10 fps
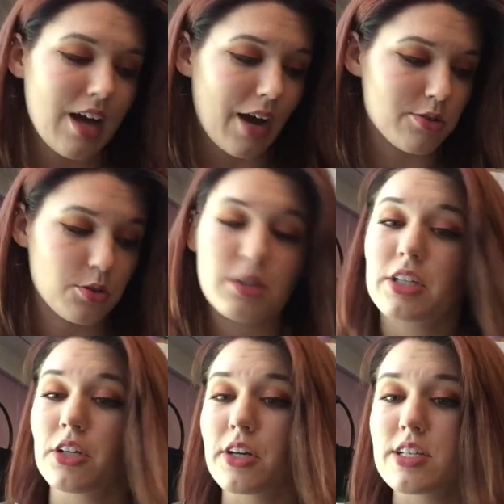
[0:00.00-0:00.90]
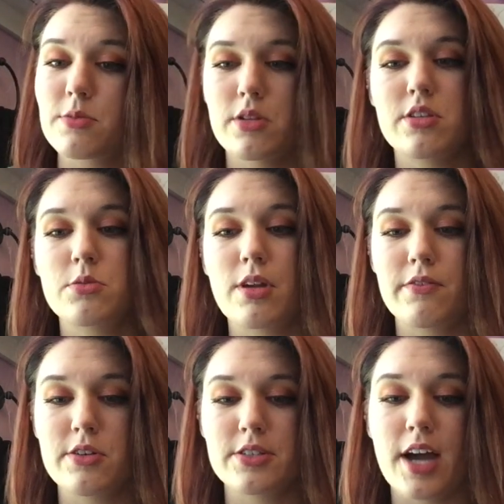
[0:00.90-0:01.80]
I was really curious about this when I
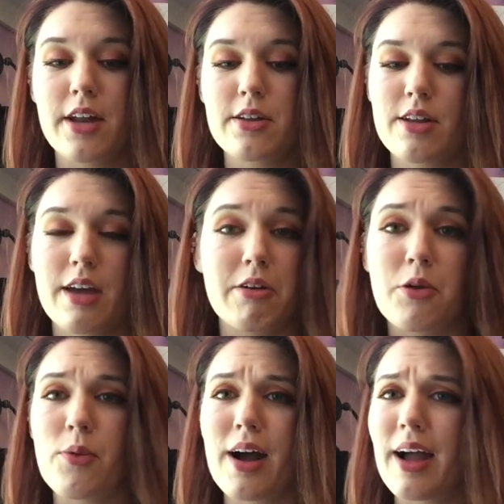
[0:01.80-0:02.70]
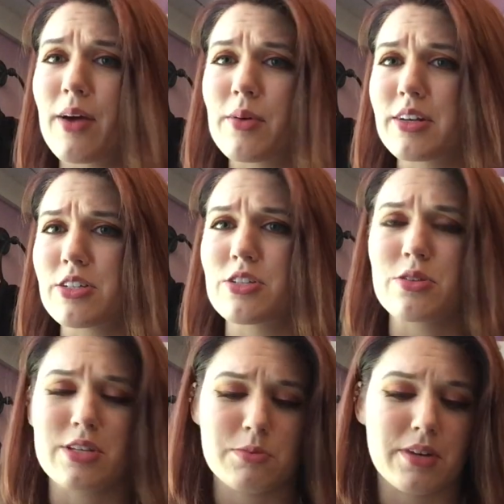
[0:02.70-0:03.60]
first got it. I don't know why I wanted to do
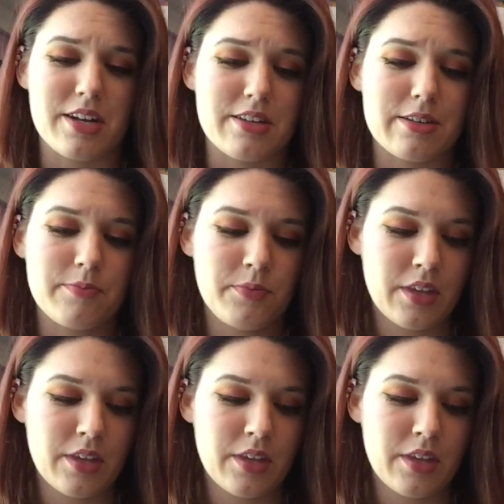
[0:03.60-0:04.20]
this, but I did.